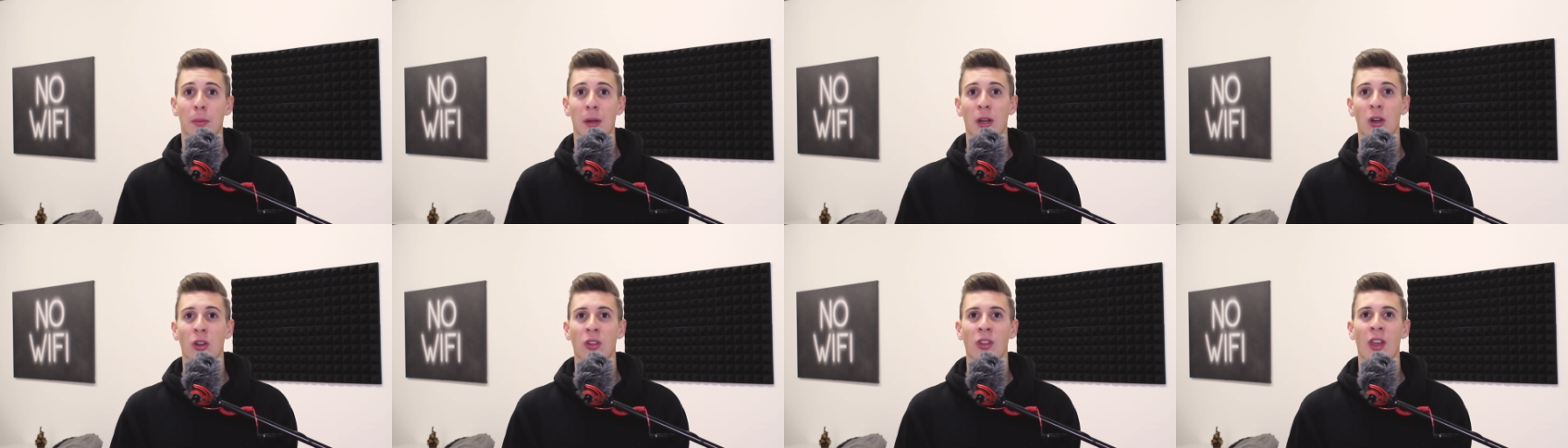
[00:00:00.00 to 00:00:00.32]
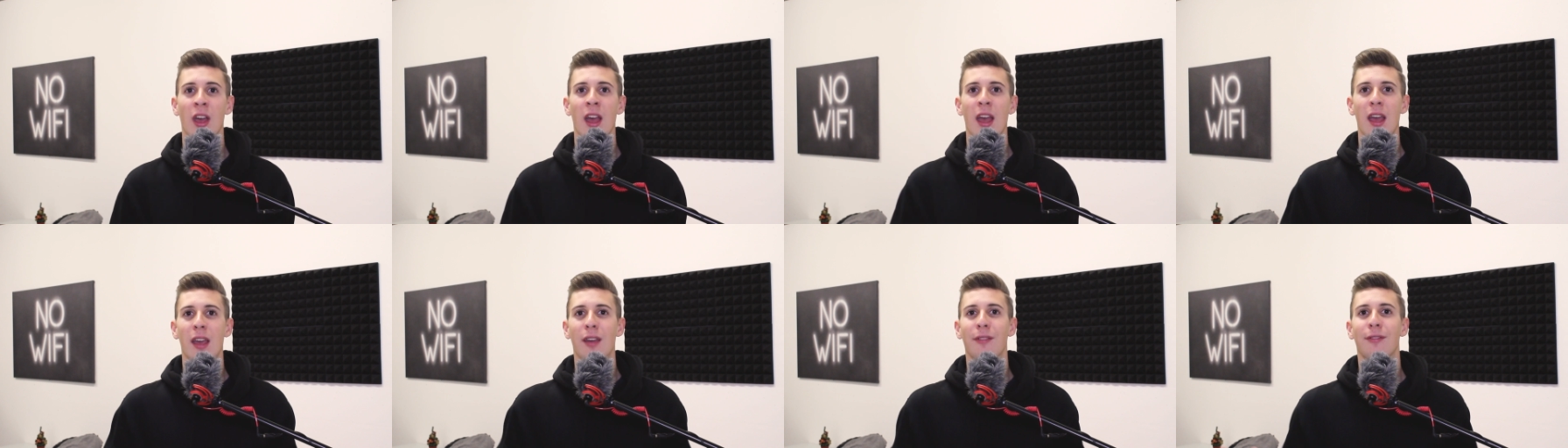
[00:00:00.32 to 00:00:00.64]
because
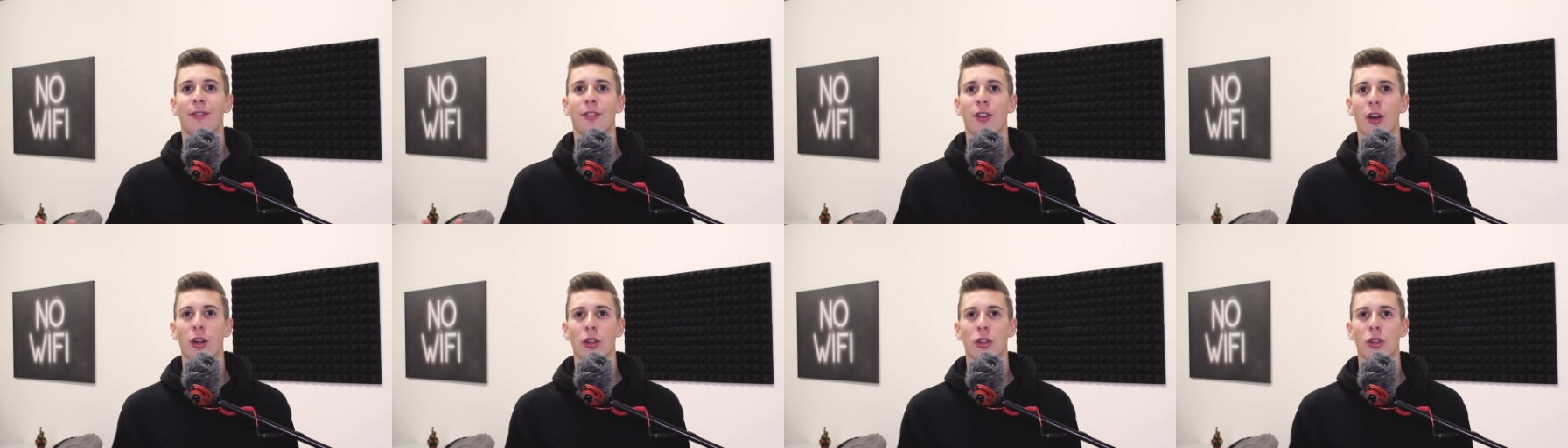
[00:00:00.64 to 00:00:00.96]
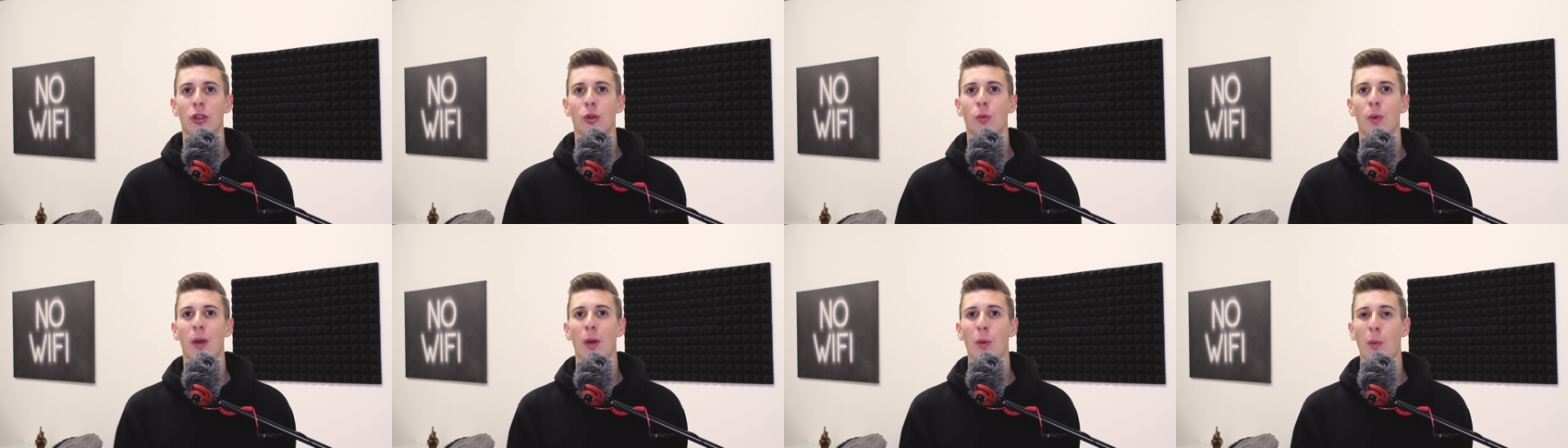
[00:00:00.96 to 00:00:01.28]
if
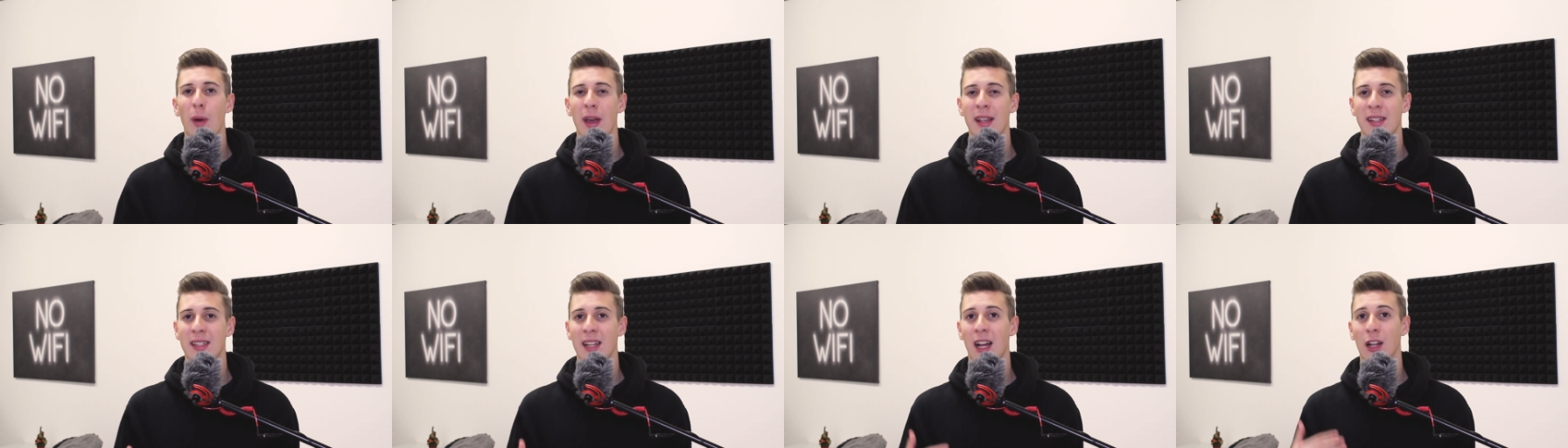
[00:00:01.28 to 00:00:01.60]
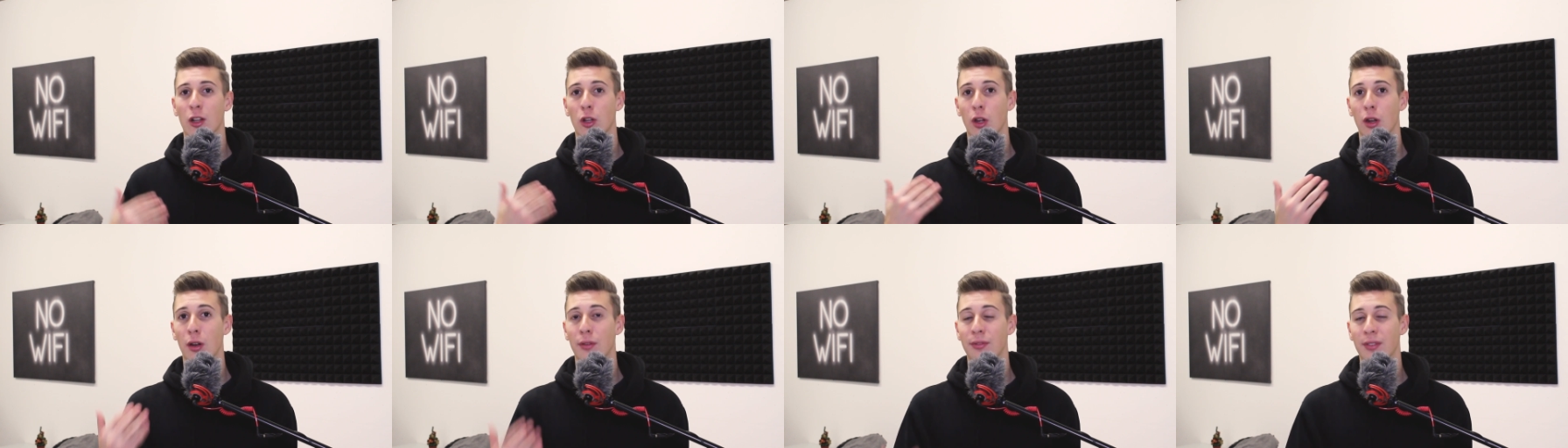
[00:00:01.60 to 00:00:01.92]
not, you will waste
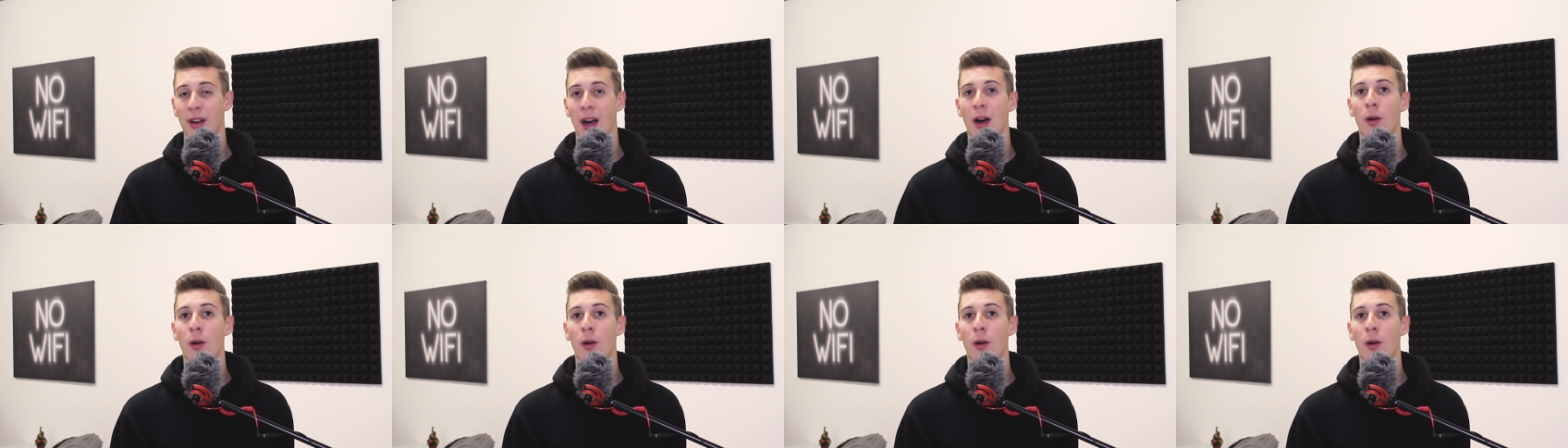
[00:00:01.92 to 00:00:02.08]
a ton of